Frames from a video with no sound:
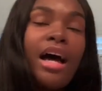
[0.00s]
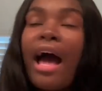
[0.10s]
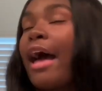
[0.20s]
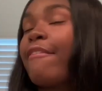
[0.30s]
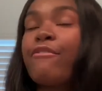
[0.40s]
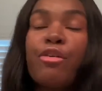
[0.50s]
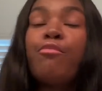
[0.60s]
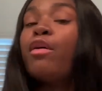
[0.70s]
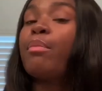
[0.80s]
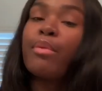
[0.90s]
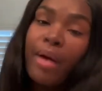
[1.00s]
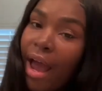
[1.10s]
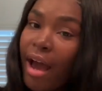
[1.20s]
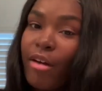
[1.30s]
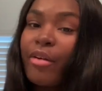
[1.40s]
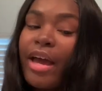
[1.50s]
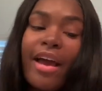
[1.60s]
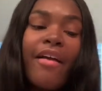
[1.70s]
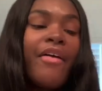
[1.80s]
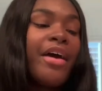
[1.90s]
I feel more proud.
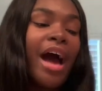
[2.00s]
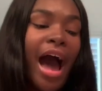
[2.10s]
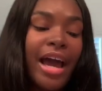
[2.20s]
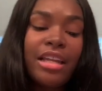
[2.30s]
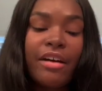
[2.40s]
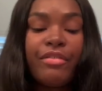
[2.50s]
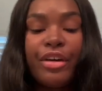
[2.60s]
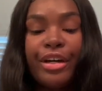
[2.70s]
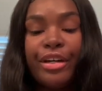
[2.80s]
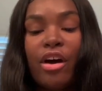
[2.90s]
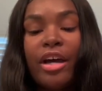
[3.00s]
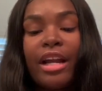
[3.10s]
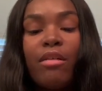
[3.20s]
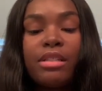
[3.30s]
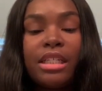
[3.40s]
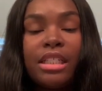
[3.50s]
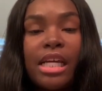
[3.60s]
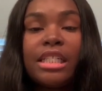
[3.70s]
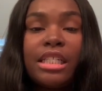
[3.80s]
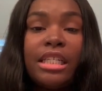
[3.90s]
Okay, I love their hair, y'all, and I would suggest
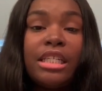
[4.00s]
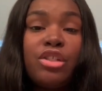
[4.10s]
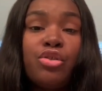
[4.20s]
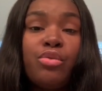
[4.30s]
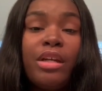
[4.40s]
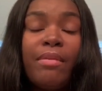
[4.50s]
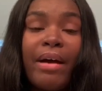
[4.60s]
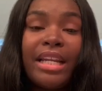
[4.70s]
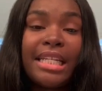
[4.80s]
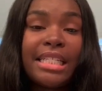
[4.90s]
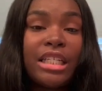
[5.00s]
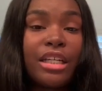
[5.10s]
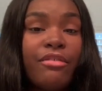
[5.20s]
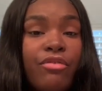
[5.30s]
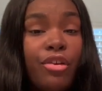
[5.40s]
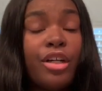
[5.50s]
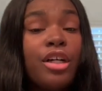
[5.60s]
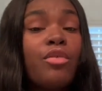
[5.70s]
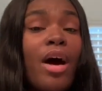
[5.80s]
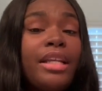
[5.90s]
it to anybody that's looking for
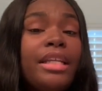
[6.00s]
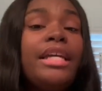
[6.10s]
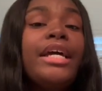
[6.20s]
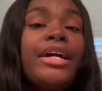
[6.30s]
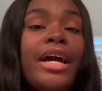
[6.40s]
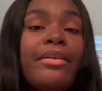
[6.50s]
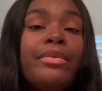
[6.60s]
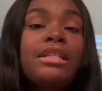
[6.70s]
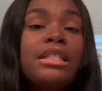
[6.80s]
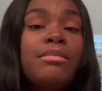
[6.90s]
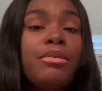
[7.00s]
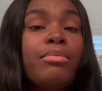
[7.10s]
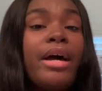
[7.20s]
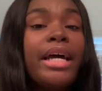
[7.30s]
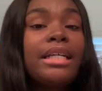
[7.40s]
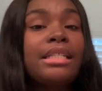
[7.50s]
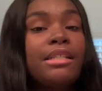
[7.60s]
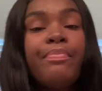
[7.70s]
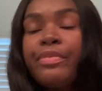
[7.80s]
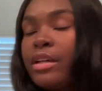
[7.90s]
good quality hair at a reasonable price.
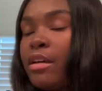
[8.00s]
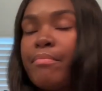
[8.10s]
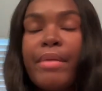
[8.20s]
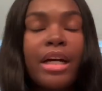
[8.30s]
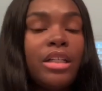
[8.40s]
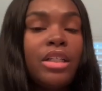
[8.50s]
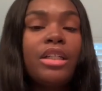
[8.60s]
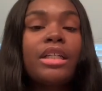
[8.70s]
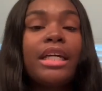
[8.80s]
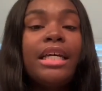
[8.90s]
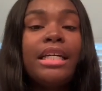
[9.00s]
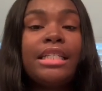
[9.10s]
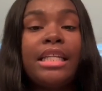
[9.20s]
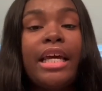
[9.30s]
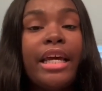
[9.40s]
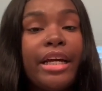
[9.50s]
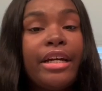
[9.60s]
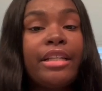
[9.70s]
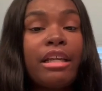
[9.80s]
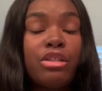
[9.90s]
Megalook is the
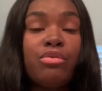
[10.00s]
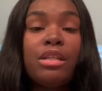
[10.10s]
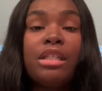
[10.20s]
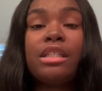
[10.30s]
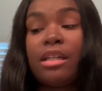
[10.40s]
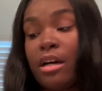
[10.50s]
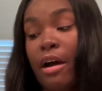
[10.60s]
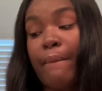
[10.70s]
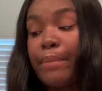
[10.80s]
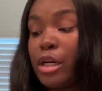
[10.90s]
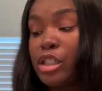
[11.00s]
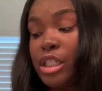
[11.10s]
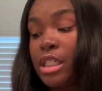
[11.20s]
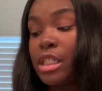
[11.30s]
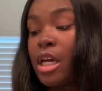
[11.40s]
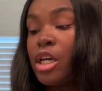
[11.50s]
hair that you need to purchase.